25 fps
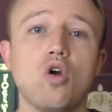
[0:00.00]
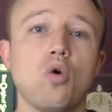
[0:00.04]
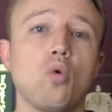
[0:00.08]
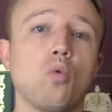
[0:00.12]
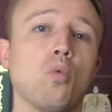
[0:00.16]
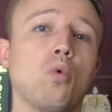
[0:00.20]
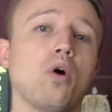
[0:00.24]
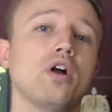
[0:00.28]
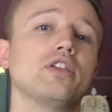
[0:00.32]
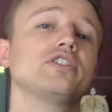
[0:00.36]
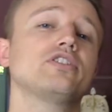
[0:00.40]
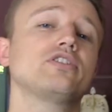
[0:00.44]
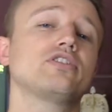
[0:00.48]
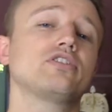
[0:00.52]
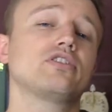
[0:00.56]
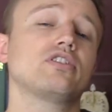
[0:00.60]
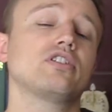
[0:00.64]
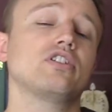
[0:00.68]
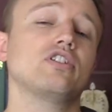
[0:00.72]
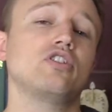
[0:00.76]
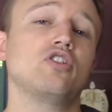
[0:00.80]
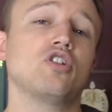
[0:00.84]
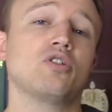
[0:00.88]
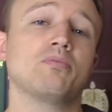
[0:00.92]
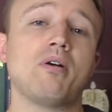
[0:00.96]
Once
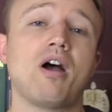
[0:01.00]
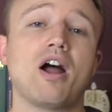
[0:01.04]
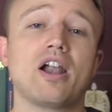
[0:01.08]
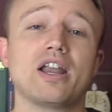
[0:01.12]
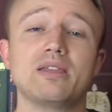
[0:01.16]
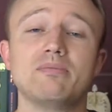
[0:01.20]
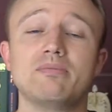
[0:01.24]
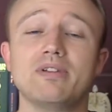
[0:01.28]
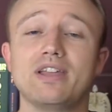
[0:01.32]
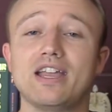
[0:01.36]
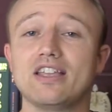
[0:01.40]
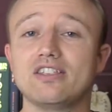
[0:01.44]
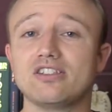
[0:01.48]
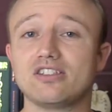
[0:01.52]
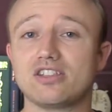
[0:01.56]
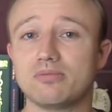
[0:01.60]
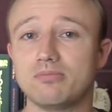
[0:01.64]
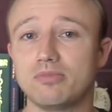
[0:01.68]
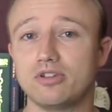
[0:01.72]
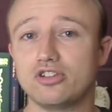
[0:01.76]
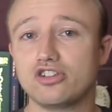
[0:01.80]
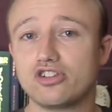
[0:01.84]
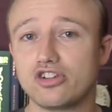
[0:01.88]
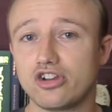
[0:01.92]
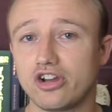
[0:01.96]
your body begins to
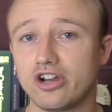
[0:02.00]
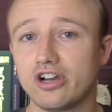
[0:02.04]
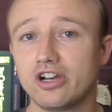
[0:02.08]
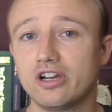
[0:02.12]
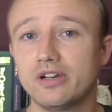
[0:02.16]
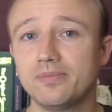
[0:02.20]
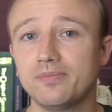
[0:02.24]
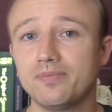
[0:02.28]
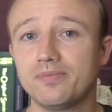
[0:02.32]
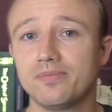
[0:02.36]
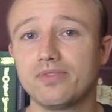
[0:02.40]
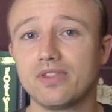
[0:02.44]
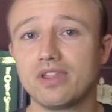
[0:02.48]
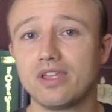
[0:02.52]
mature